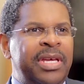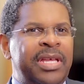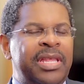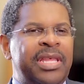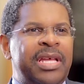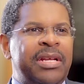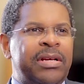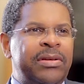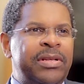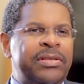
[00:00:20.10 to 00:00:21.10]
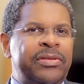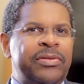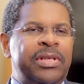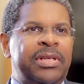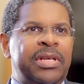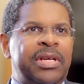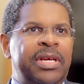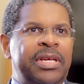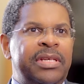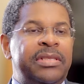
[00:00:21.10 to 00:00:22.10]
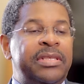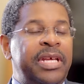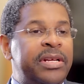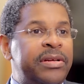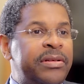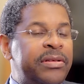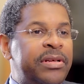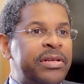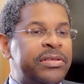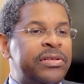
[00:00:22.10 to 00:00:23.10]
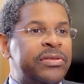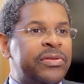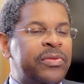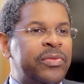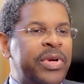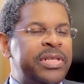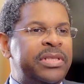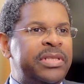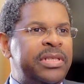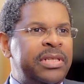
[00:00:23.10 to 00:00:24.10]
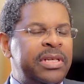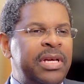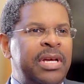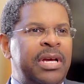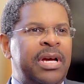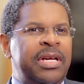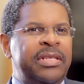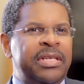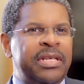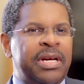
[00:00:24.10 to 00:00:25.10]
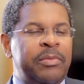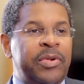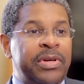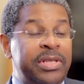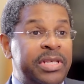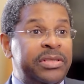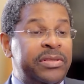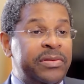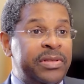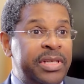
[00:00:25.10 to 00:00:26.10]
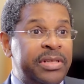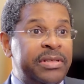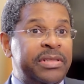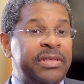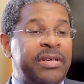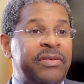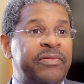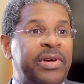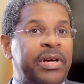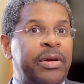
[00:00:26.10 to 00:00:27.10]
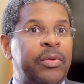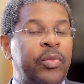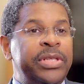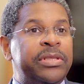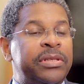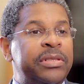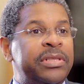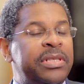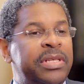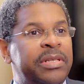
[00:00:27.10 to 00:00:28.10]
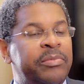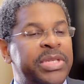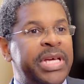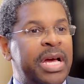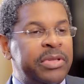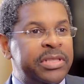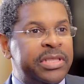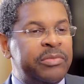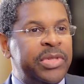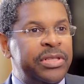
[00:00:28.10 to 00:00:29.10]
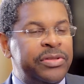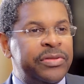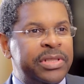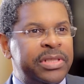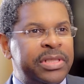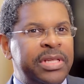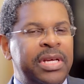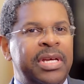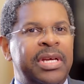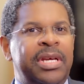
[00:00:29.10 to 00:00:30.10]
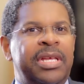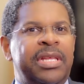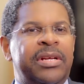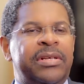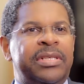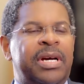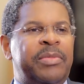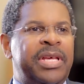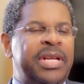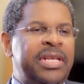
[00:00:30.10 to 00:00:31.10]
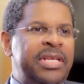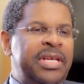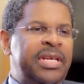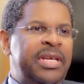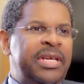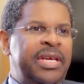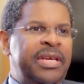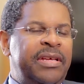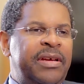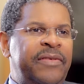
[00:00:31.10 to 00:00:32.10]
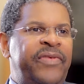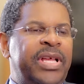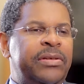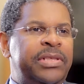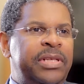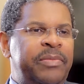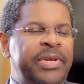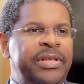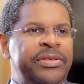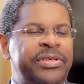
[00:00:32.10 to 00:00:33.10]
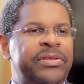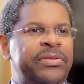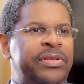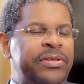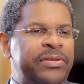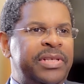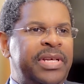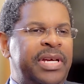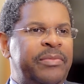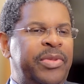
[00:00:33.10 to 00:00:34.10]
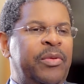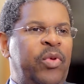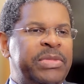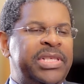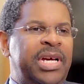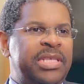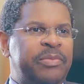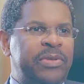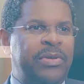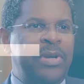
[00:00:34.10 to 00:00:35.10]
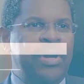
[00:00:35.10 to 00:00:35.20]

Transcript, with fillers: and that included doing a standard uh, surgical residency. I did a couple additional years of uh, research in metabolism and nutrition, and then on top of that I did a, a, a fellowship in general surgery at Brigham Women's Hospital.